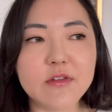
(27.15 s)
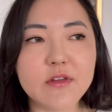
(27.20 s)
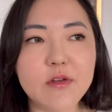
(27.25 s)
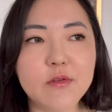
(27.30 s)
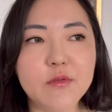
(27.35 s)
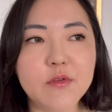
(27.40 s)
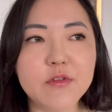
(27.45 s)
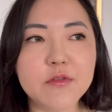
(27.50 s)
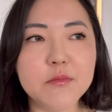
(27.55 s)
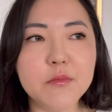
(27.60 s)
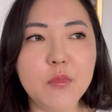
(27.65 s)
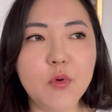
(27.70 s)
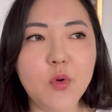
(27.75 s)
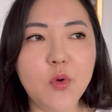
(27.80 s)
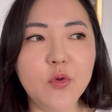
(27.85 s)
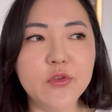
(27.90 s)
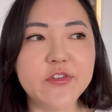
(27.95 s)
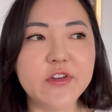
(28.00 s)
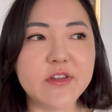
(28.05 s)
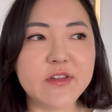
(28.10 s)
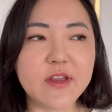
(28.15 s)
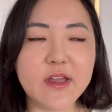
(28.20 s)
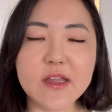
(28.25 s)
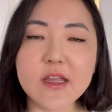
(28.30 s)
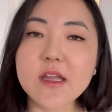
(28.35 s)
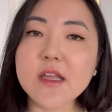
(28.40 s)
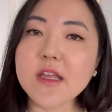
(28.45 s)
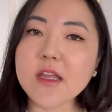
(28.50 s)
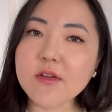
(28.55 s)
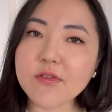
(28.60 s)
It was more just
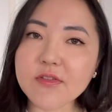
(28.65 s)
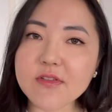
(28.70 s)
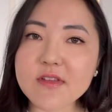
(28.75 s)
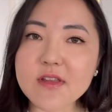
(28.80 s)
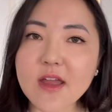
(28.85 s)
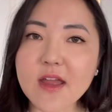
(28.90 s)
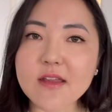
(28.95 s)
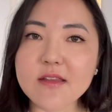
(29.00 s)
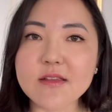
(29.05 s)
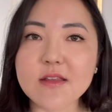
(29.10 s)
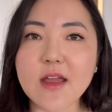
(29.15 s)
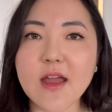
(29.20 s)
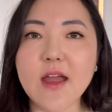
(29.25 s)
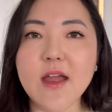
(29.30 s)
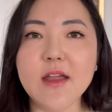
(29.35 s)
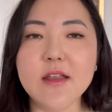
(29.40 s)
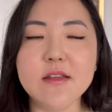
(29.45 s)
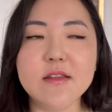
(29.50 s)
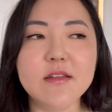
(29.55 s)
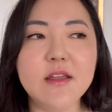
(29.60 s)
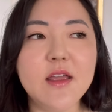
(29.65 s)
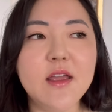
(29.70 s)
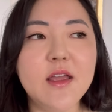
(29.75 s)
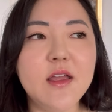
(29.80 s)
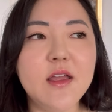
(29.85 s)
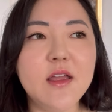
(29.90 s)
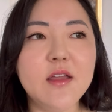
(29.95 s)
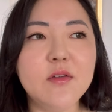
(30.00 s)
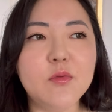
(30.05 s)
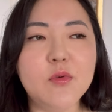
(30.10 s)
like gift sets and
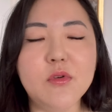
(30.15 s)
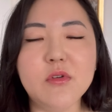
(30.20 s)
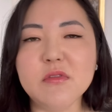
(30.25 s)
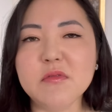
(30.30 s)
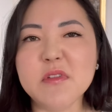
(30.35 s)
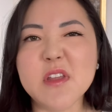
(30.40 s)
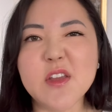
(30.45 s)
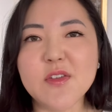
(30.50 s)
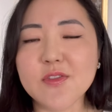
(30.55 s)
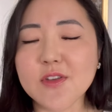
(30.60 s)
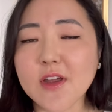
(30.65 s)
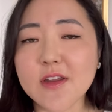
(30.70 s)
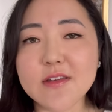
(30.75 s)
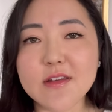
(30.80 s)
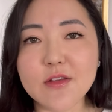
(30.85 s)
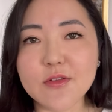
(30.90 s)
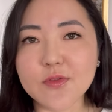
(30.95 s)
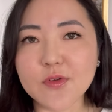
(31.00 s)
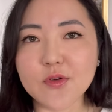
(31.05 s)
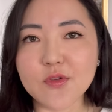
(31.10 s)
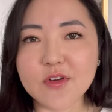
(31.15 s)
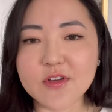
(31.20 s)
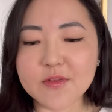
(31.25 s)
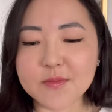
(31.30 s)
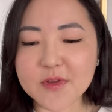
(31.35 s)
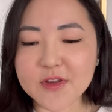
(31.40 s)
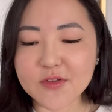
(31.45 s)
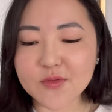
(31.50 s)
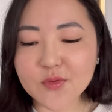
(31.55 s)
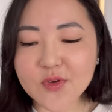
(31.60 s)
or gift ideas for
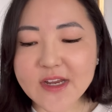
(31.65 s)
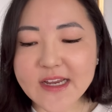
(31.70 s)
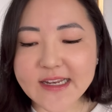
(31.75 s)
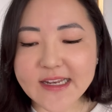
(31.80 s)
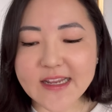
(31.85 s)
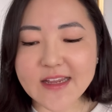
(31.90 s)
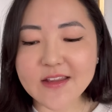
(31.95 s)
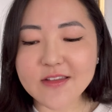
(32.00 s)
Christmas, really.